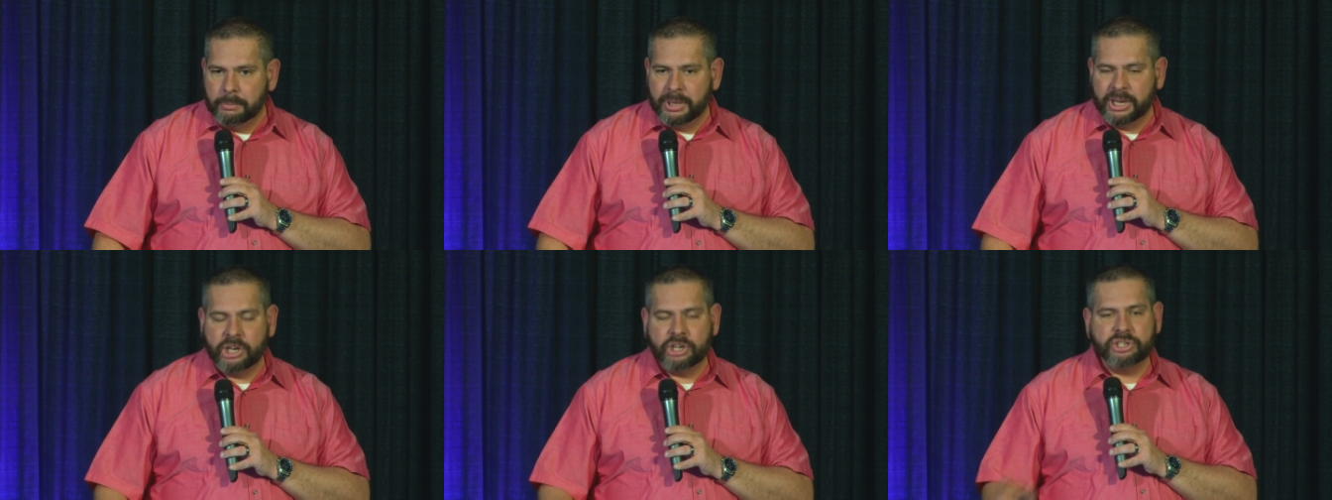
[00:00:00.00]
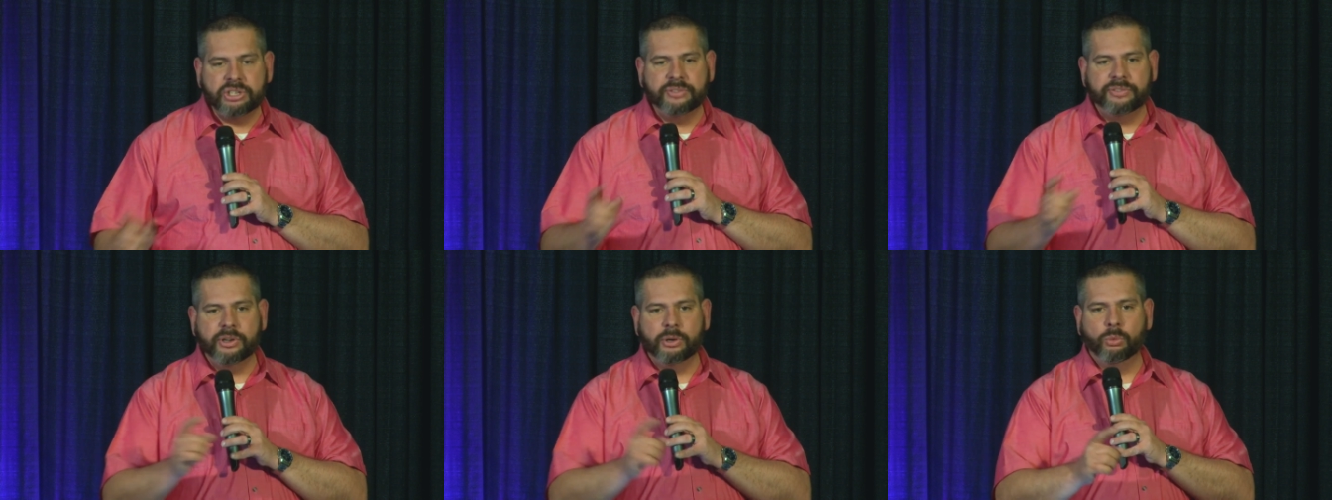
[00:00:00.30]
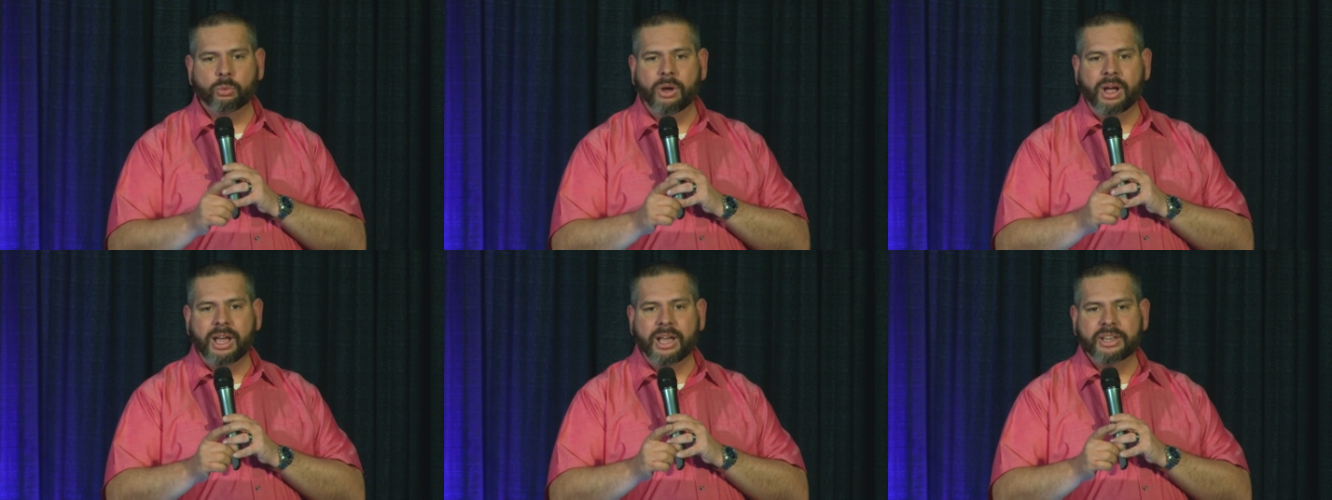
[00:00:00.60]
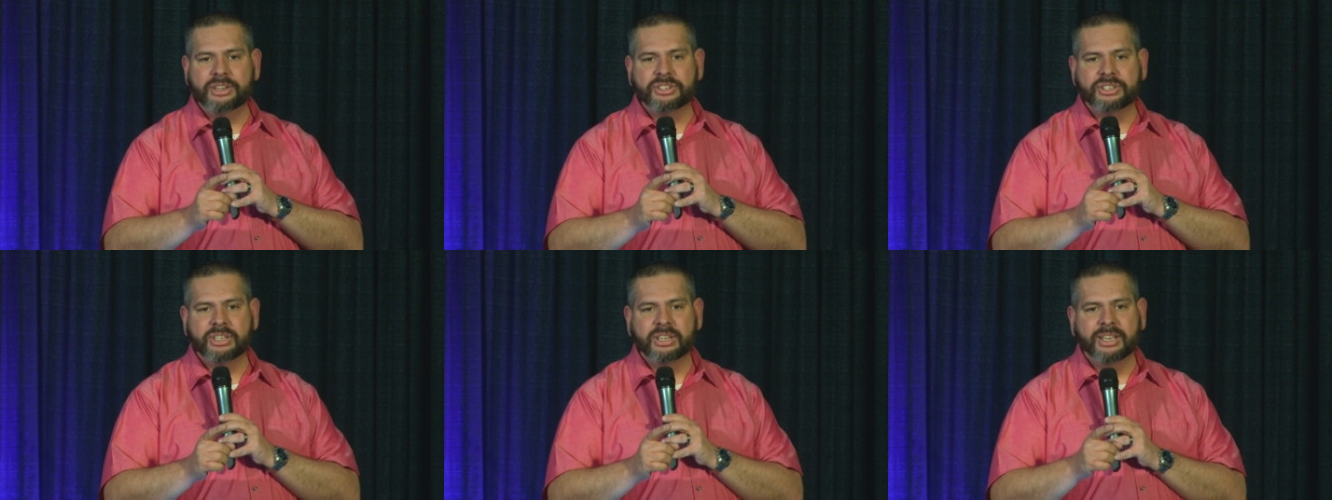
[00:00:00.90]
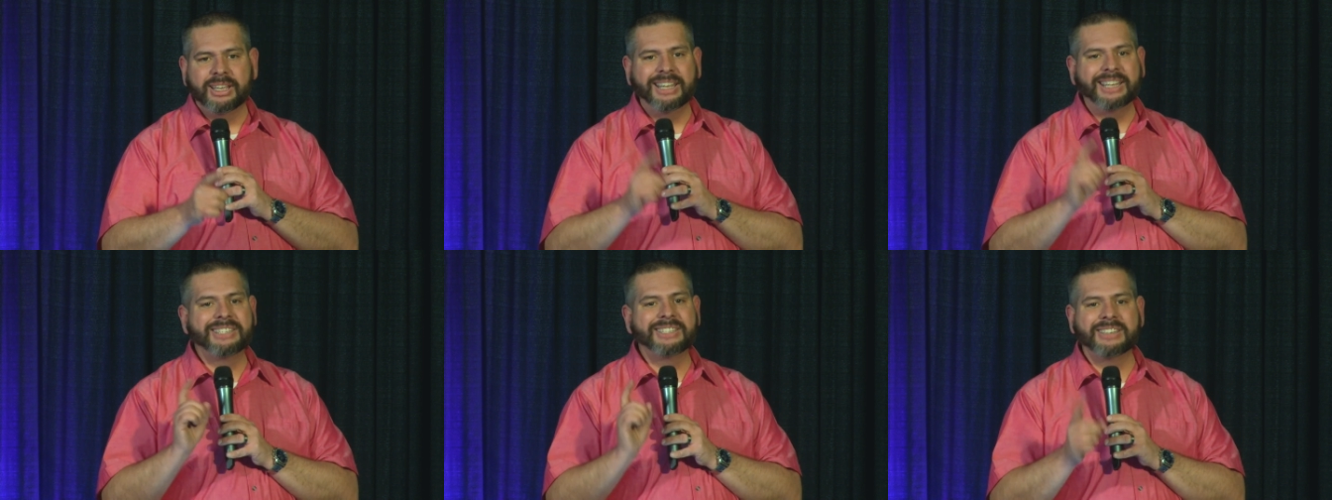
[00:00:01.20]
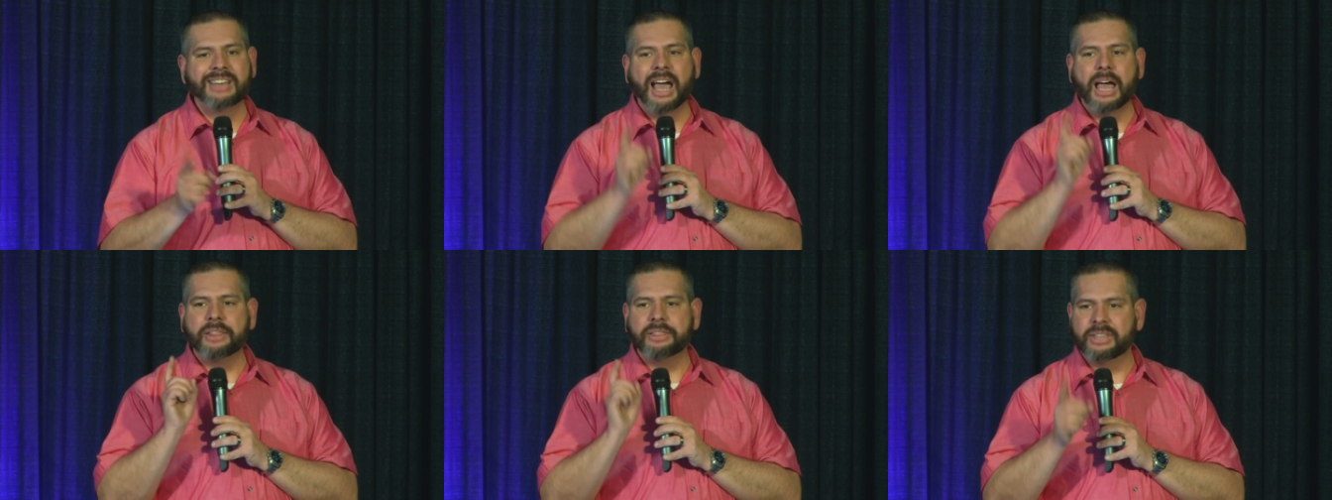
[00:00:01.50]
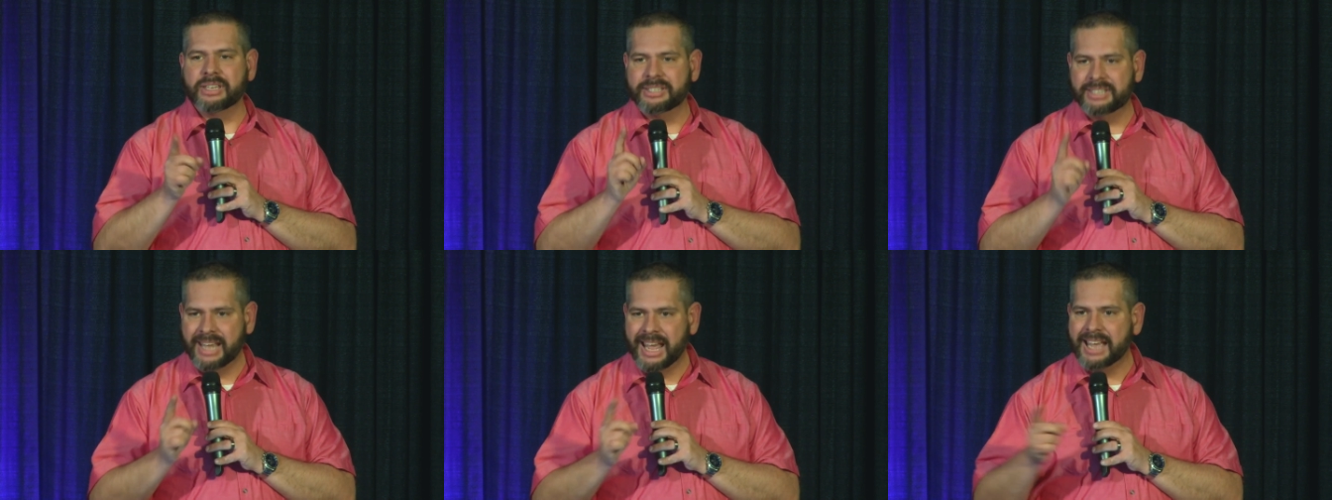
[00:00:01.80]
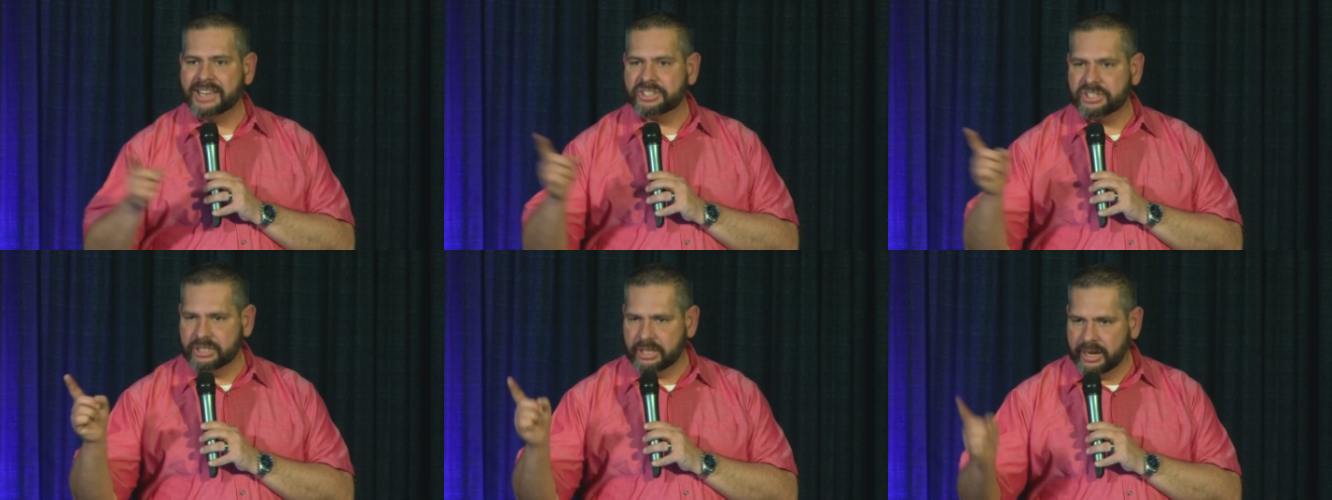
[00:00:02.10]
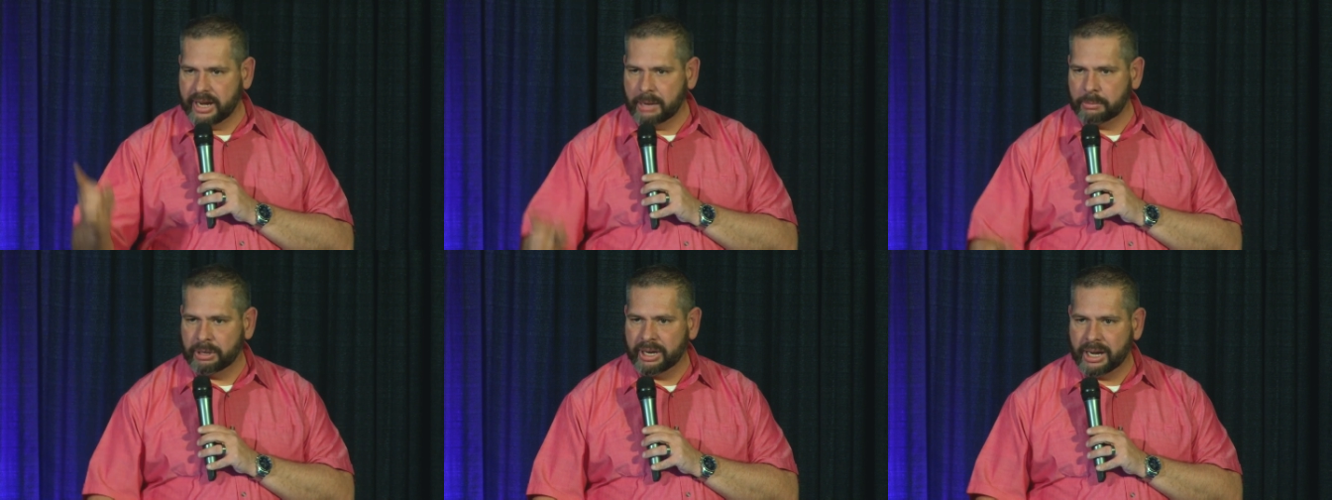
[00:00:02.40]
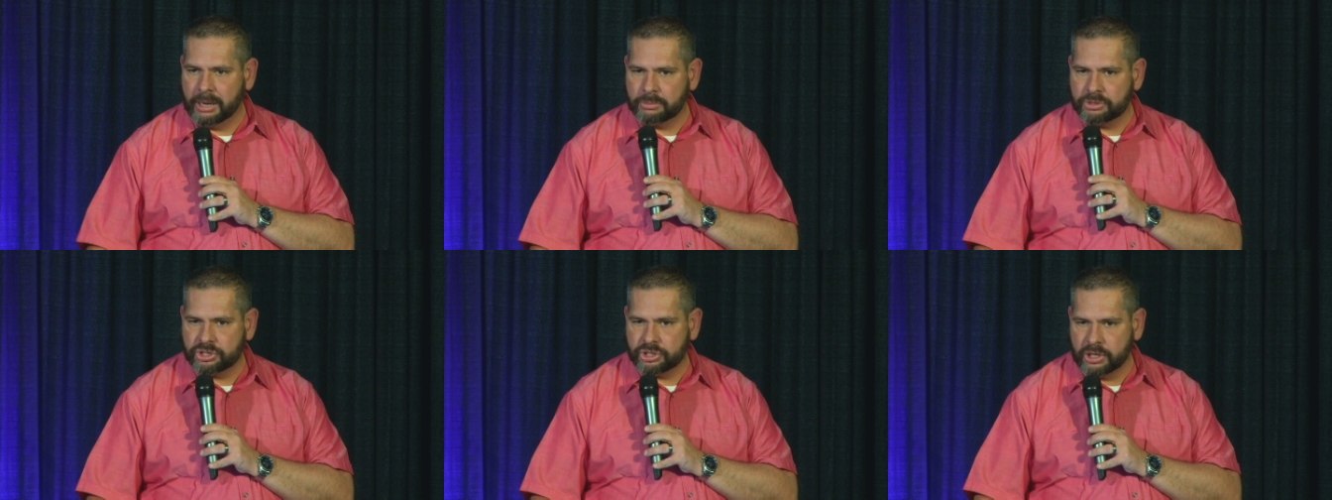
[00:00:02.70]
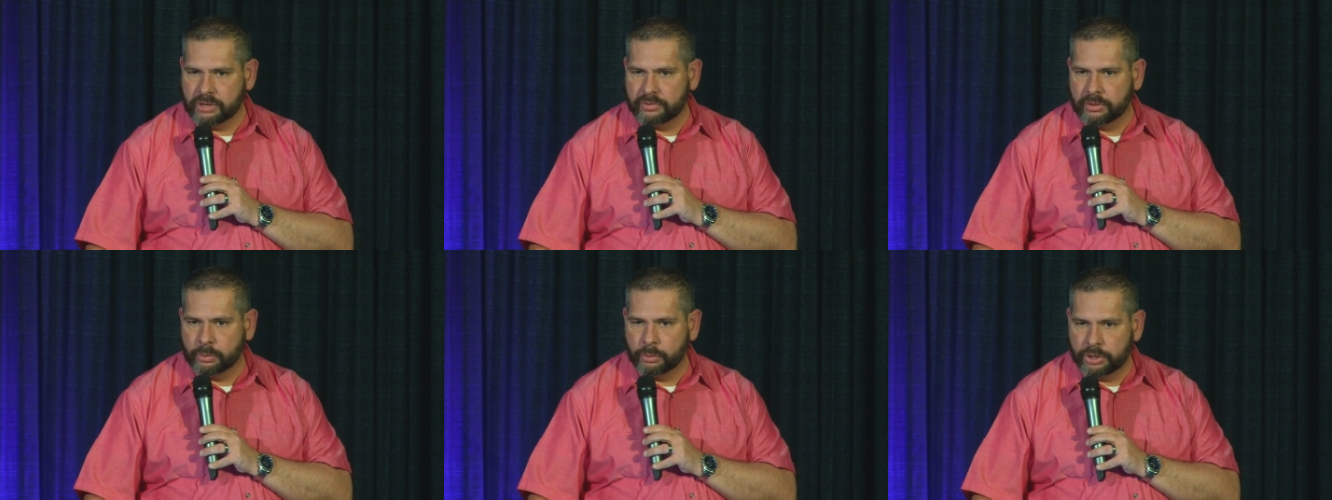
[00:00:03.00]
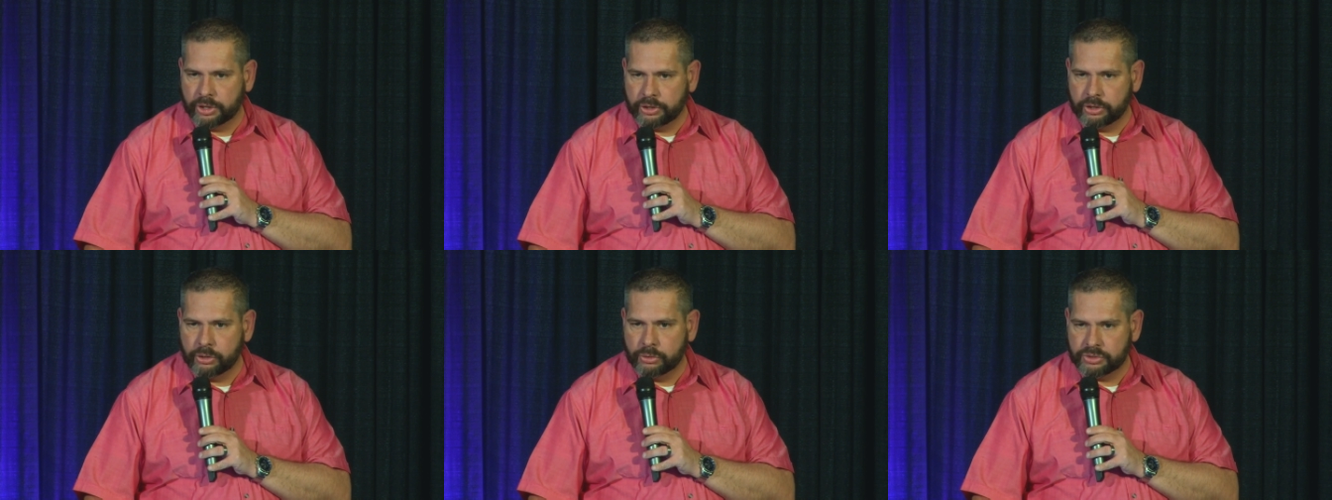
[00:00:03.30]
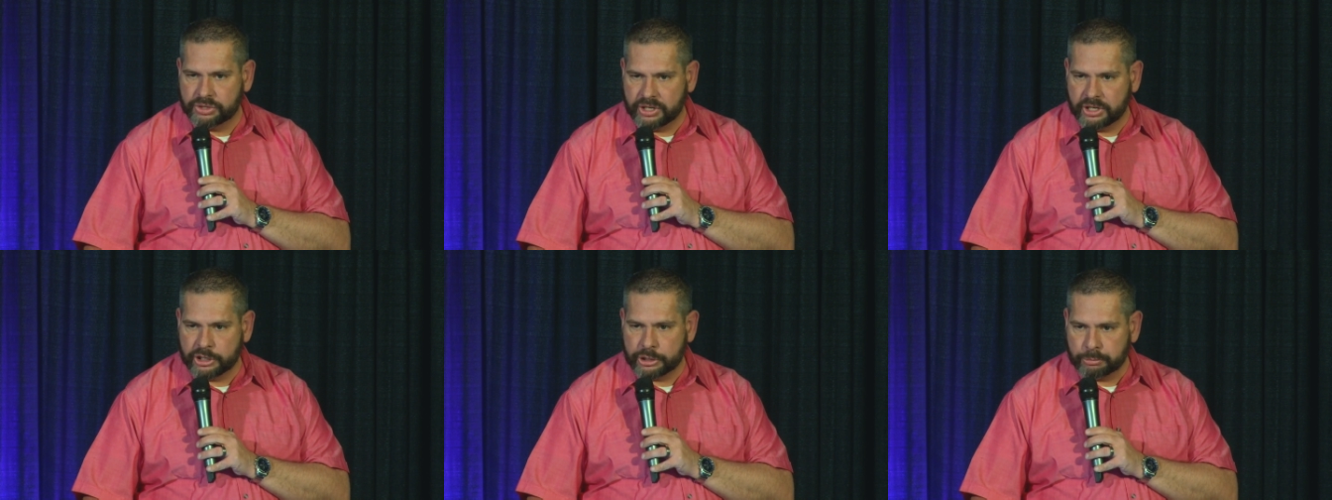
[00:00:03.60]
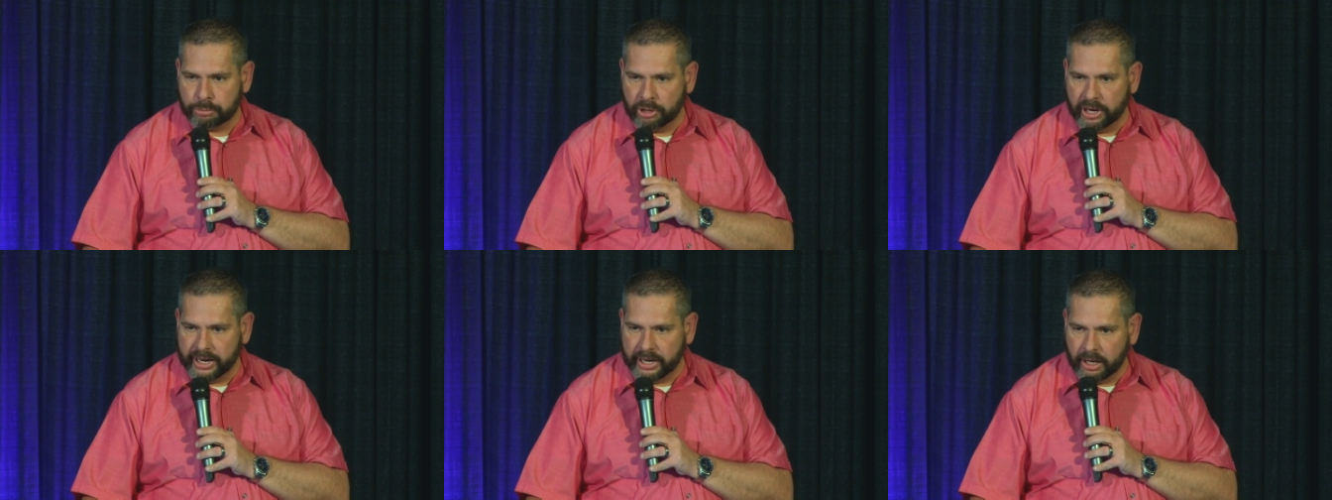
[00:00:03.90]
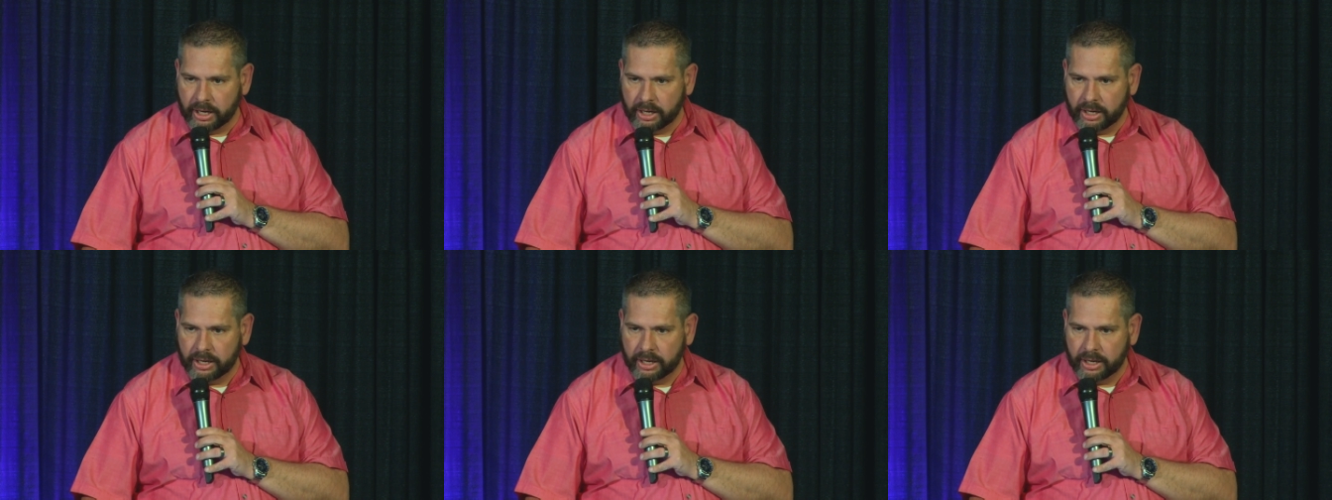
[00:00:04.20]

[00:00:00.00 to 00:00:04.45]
Because if it was, it's not the test that Abraham's servant would have used in his prayer.